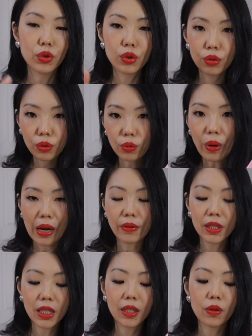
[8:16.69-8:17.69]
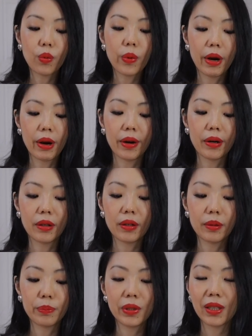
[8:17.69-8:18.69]
too rounded where
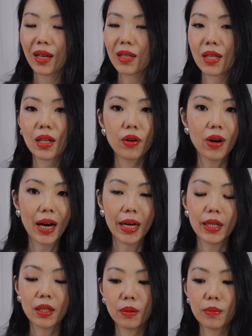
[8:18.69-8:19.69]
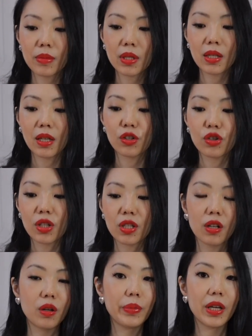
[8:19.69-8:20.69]
placing your items is just
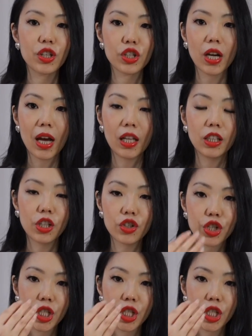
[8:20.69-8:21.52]
going to be a challenge.